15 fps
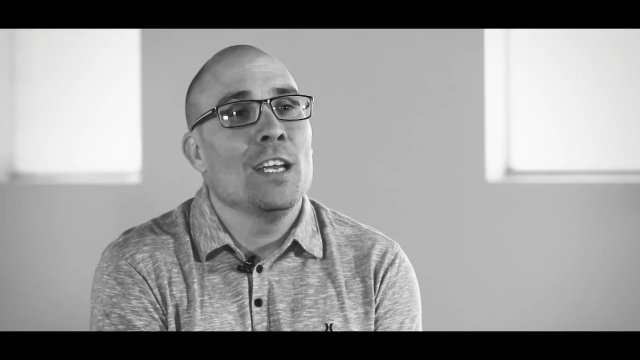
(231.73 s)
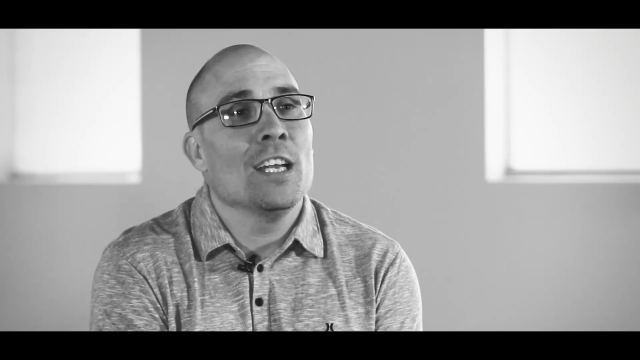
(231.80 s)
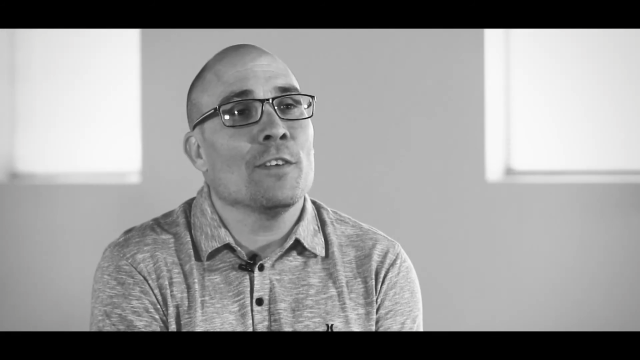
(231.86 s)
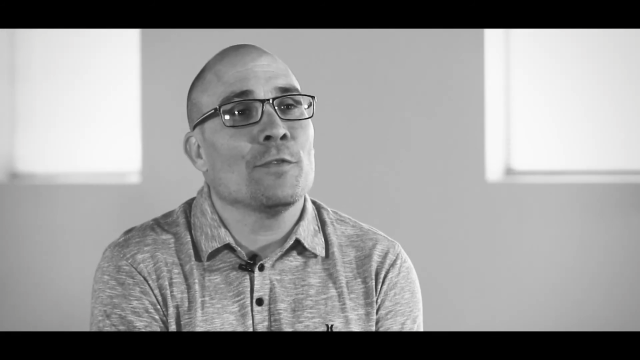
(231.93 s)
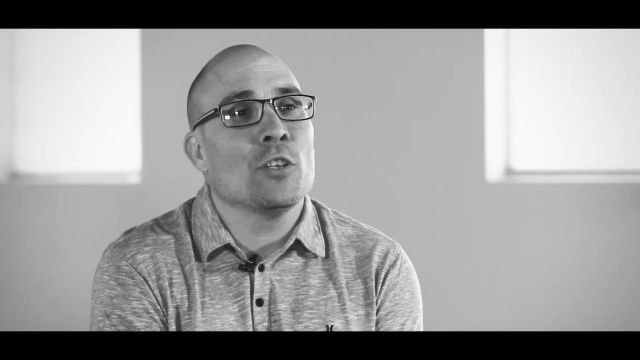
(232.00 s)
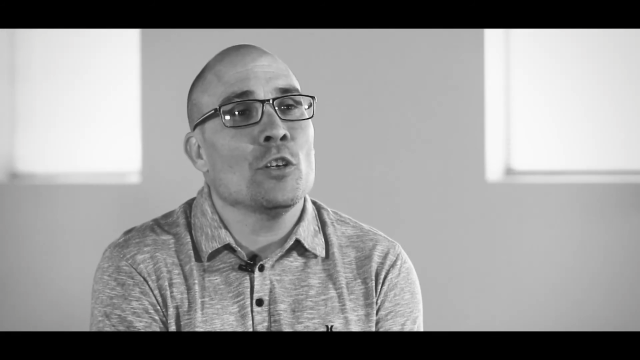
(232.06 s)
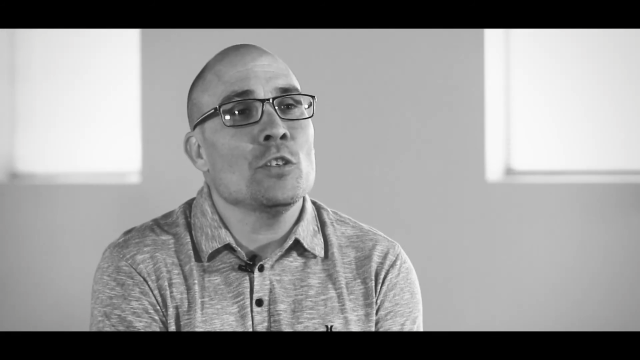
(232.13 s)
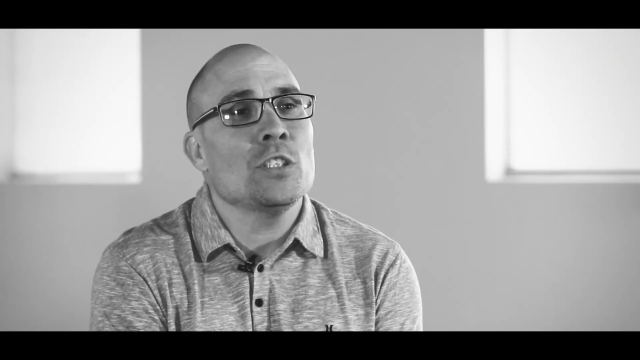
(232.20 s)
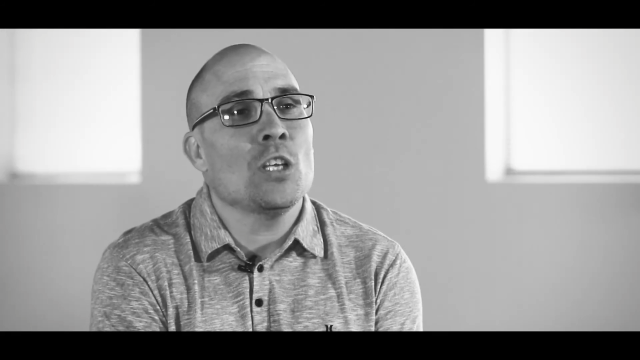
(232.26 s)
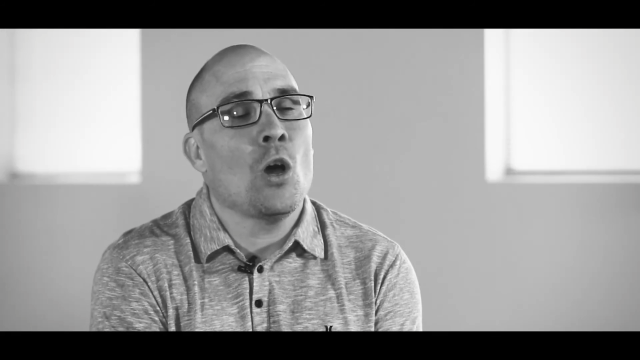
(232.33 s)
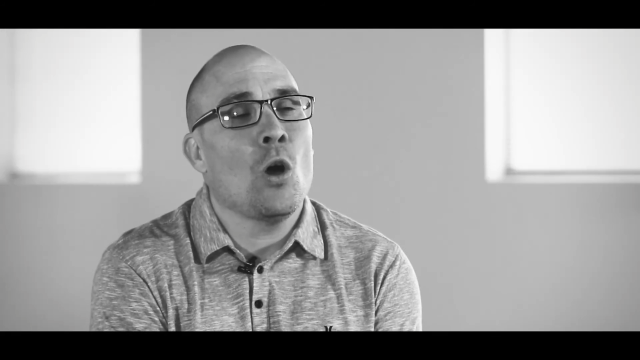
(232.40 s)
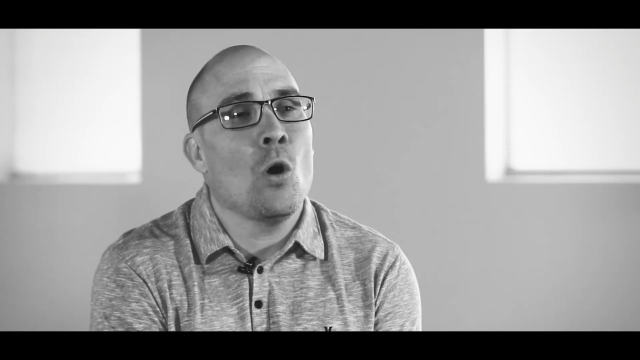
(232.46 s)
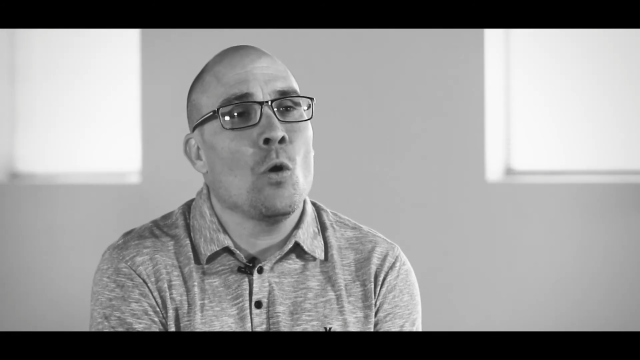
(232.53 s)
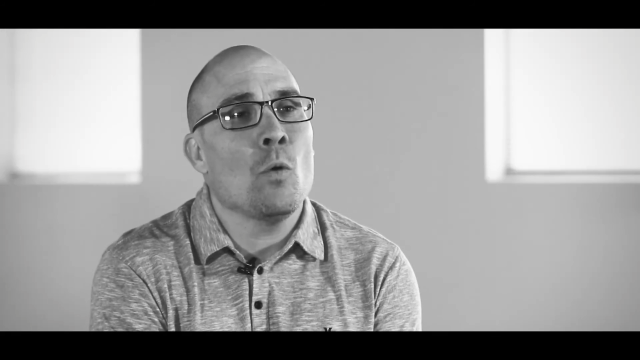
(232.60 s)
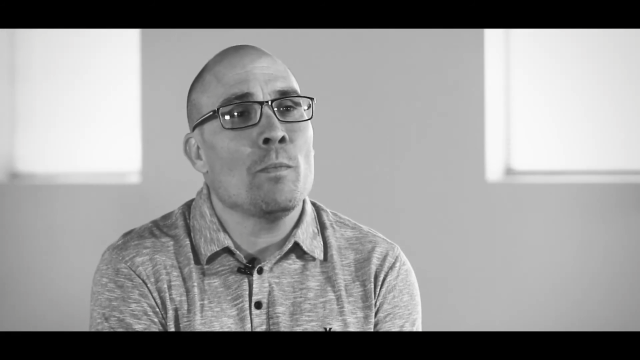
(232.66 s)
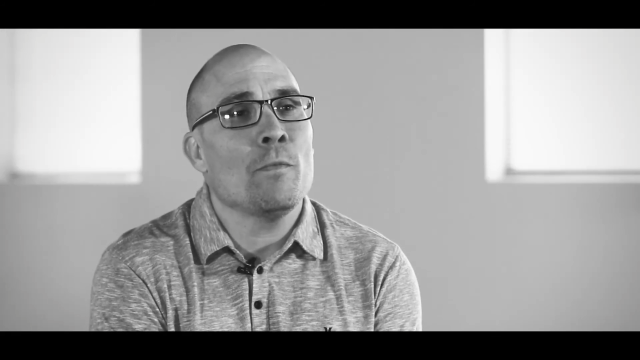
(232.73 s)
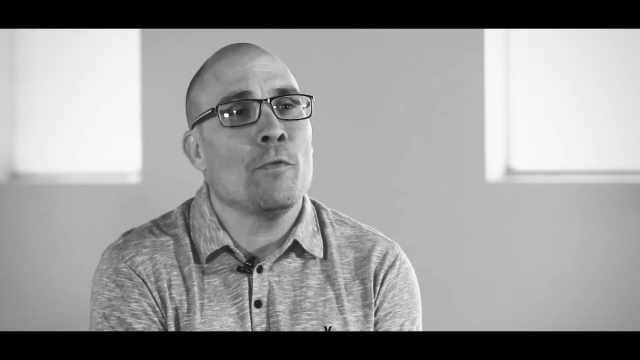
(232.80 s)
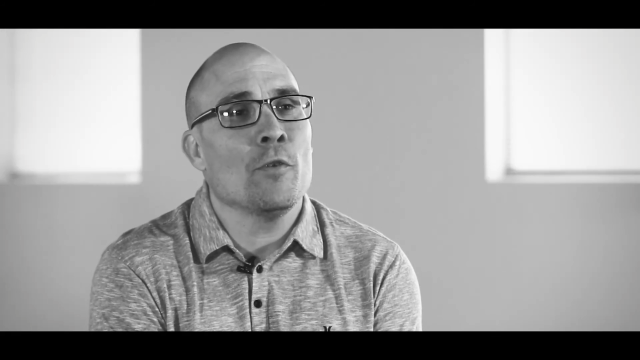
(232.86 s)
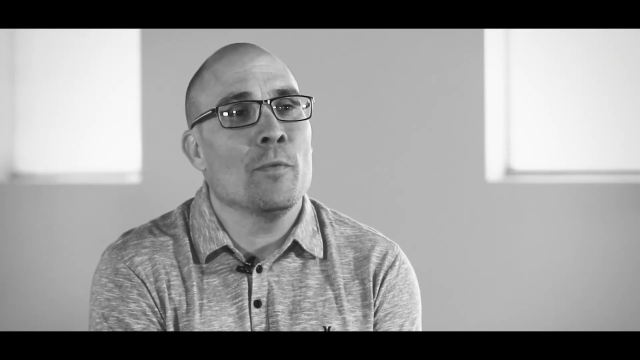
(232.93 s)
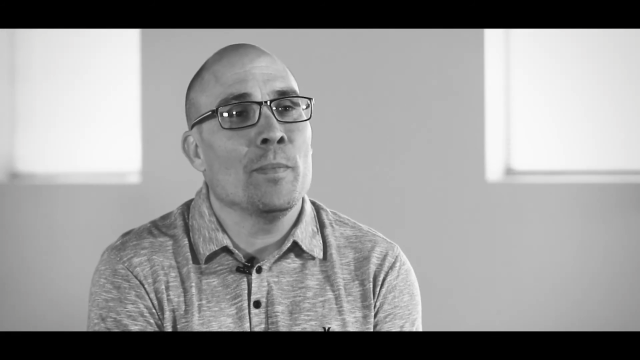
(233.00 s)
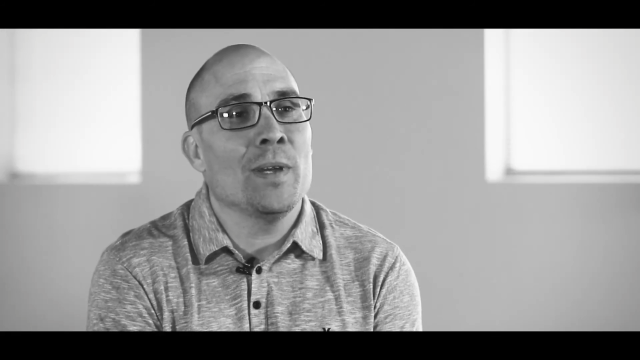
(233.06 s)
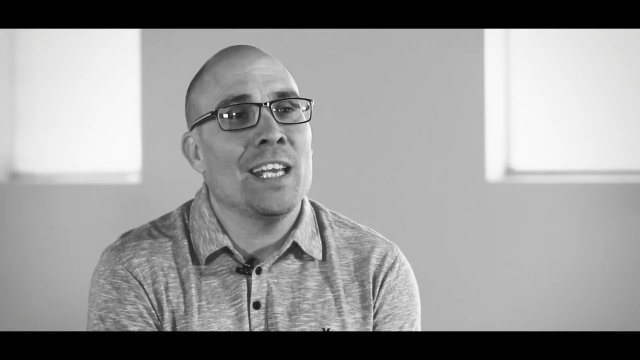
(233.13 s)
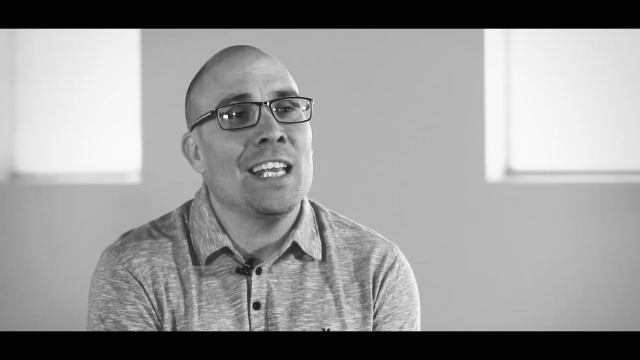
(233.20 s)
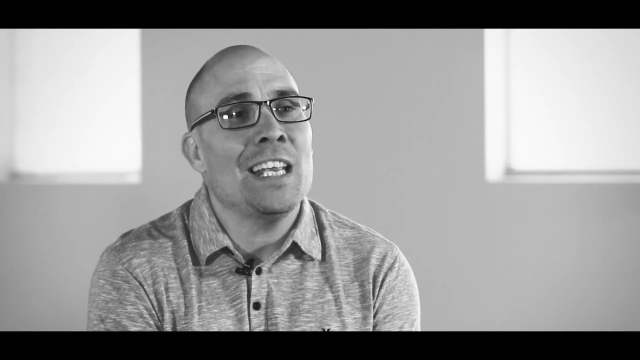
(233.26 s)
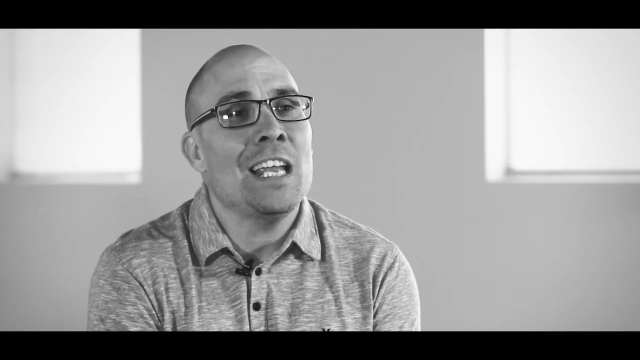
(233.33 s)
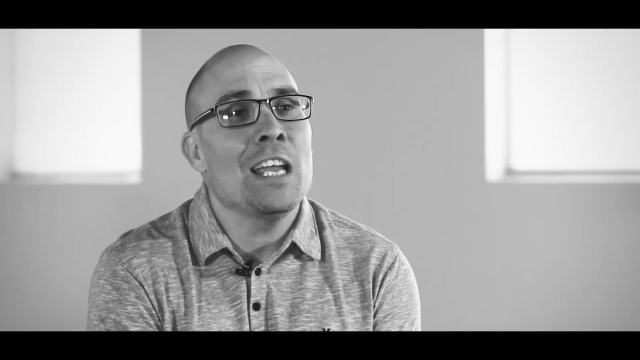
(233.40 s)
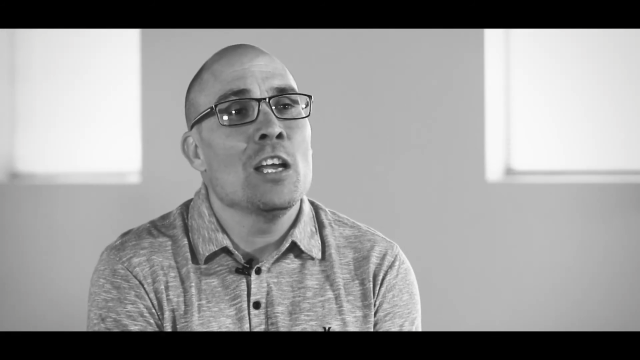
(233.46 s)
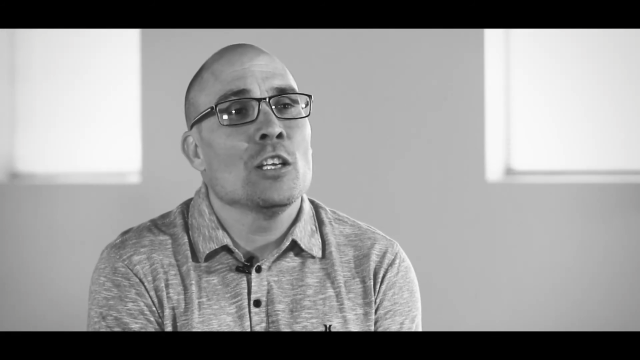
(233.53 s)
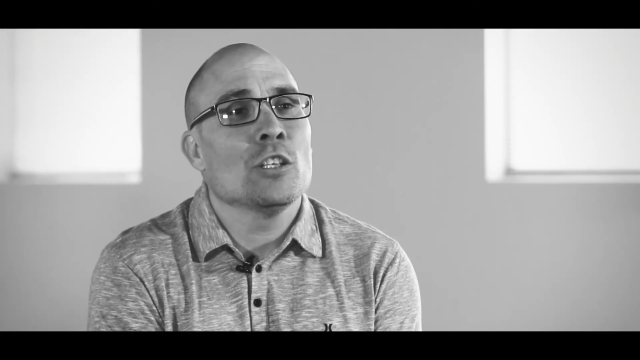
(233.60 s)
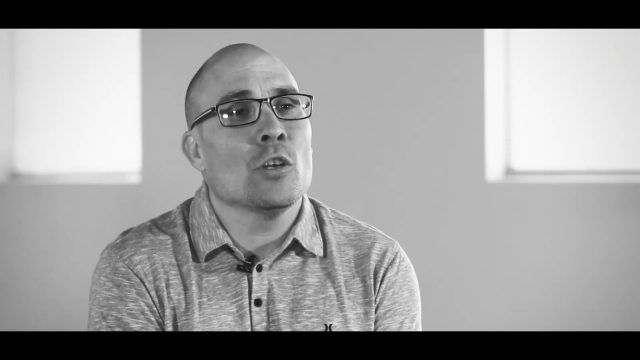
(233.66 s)
If there's hope for me,
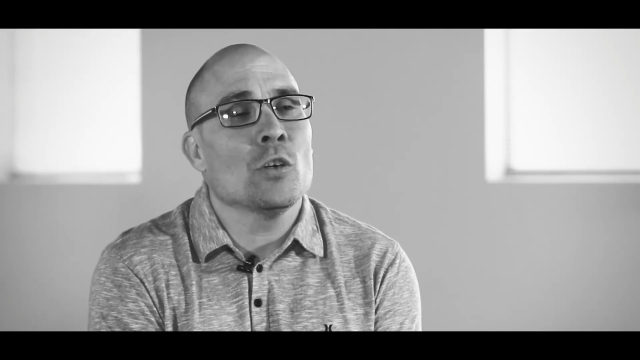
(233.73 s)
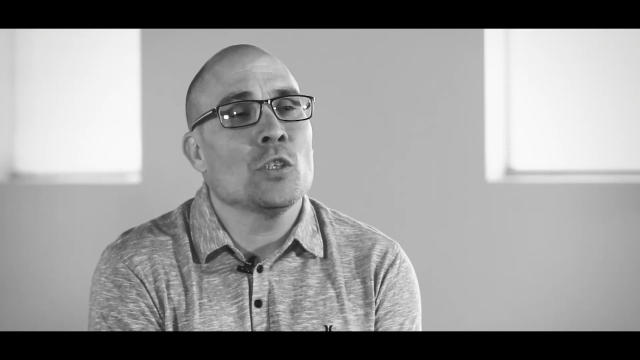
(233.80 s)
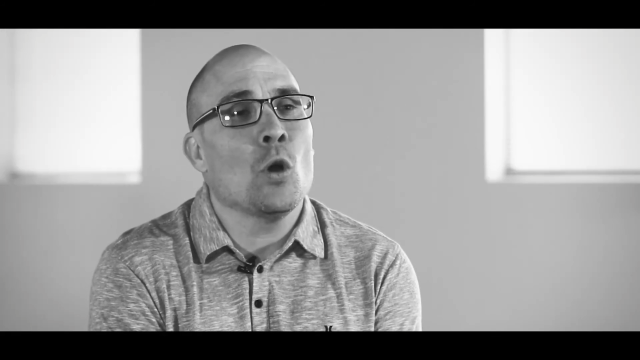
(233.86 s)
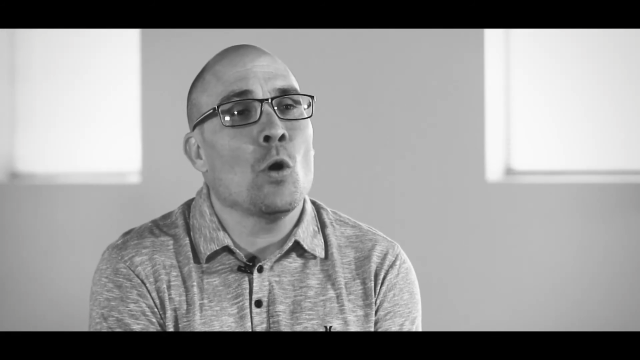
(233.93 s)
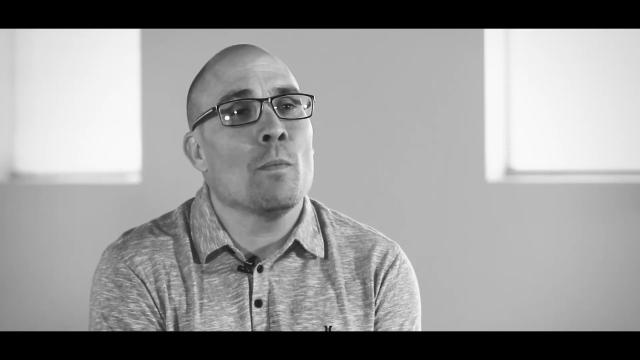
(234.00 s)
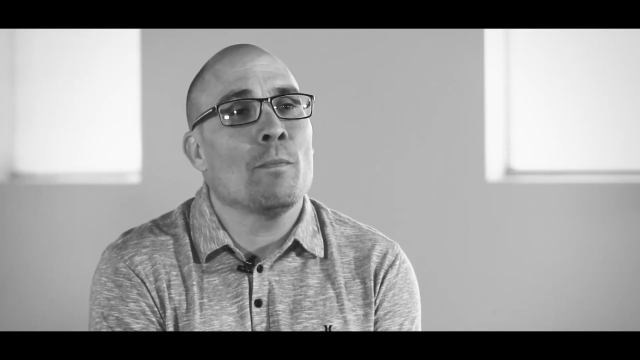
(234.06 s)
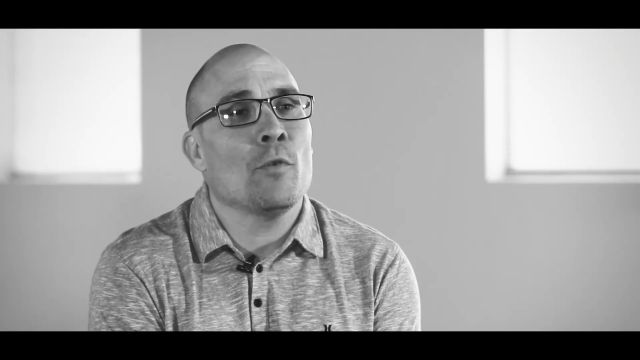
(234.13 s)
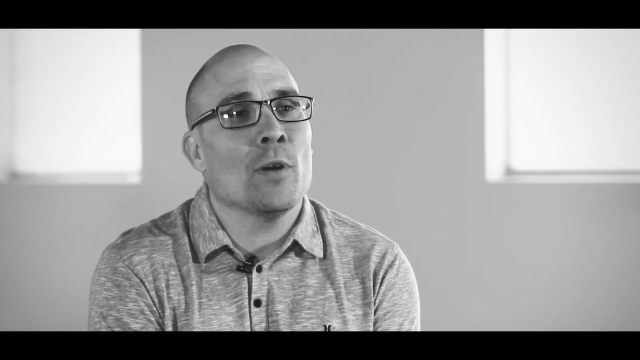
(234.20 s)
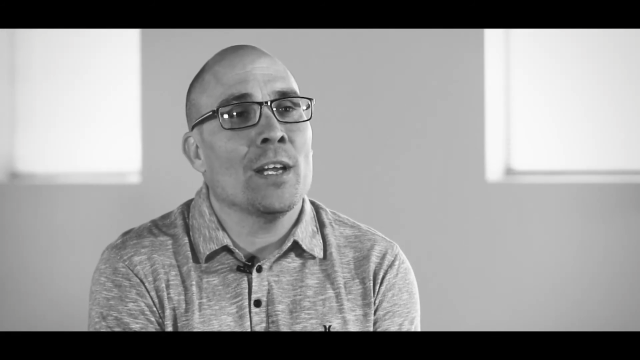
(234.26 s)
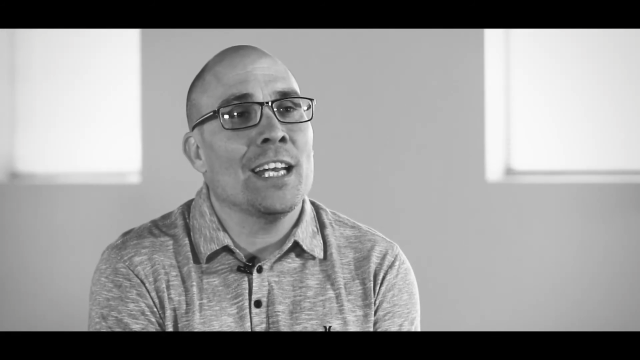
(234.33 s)
there's hope for